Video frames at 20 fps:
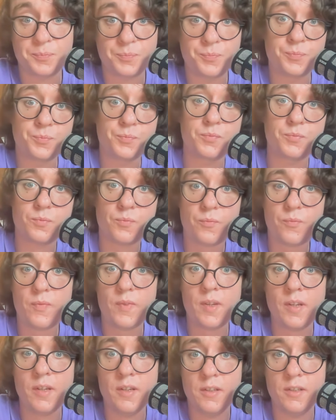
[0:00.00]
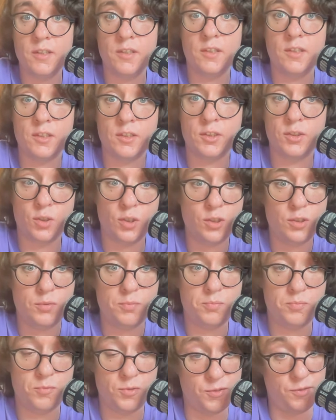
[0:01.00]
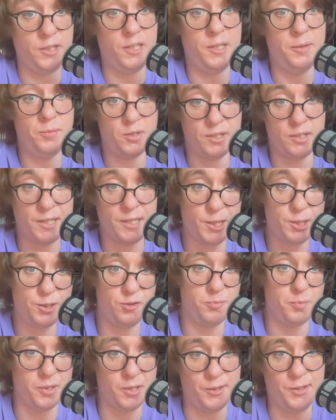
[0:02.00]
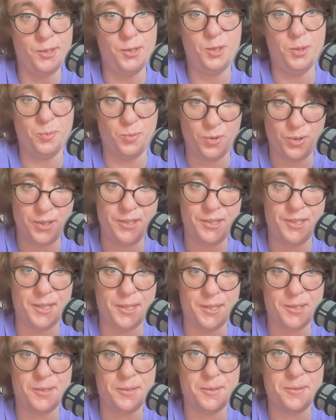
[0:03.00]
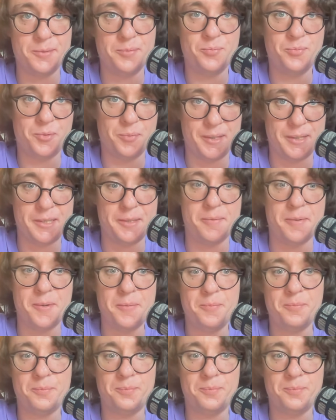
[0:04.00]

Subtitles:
Well, let's move on. There is much more interesting ahead. Thank you.